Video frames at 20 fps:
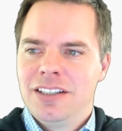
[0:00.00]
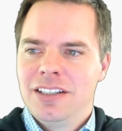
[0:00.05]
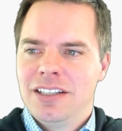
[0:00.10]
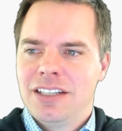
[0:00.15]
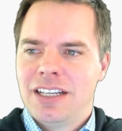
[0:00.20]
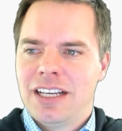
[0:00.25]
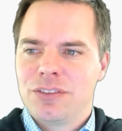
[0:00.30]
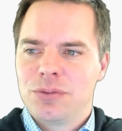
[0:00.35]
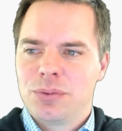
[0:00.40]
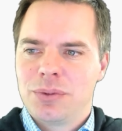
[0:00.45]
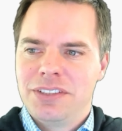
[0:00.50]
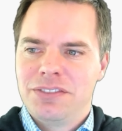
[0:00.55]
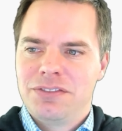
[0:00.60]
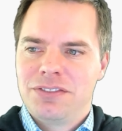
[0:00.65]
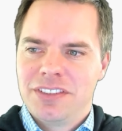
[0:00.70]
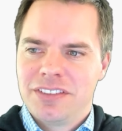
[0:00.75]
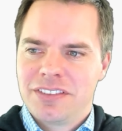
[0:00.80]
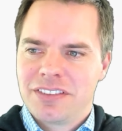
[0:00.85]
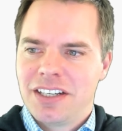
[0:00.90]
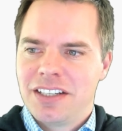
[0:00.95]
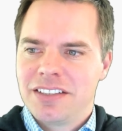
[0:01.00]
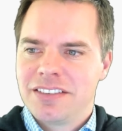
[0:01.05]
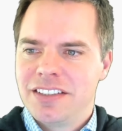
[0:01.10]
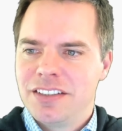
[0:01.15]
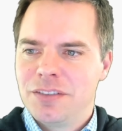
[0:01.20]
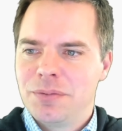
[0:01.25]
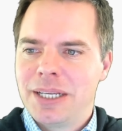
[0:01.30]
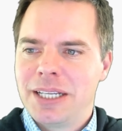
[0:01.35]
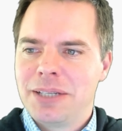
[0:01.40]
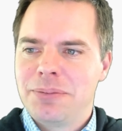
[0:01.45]
as we've discussed,
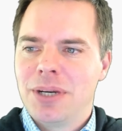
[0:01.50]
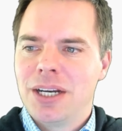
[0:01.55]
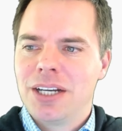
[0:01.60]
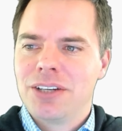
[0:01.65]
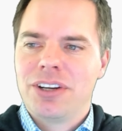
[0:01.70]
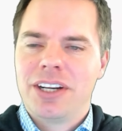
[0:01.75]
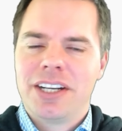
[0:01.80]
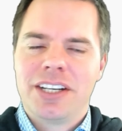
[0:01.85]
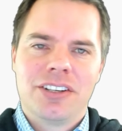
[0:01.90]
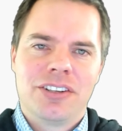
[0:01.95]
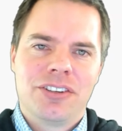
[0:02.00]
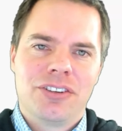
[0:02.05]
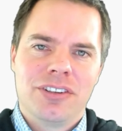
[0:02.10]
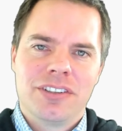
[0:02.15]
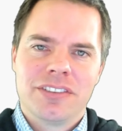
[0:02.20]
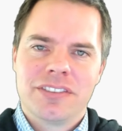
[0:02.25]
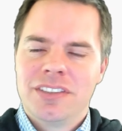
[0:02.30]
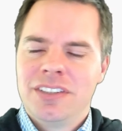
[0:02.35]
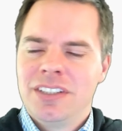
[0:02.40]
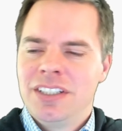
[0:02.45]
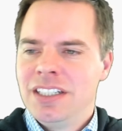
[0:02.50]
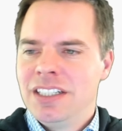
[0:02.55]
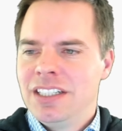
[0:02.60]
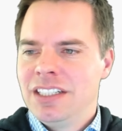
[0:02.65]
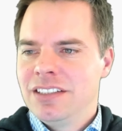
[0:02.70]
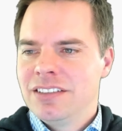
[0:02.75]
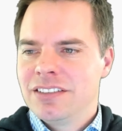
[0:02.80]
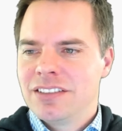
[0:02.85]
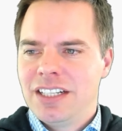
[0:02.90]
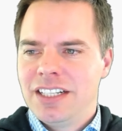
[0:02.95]
is being migrated across.
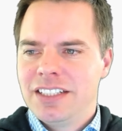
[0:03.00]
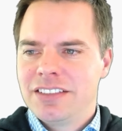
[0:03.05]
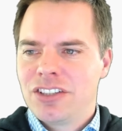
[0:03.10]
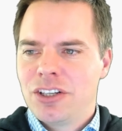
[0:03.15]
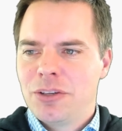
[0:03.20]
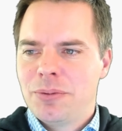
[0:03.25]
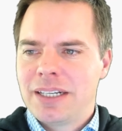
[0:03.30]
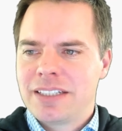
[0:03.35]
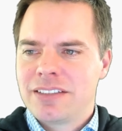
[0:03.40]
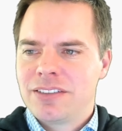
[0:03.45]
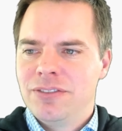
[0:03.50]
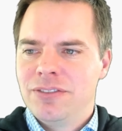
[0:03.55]
So let's go back to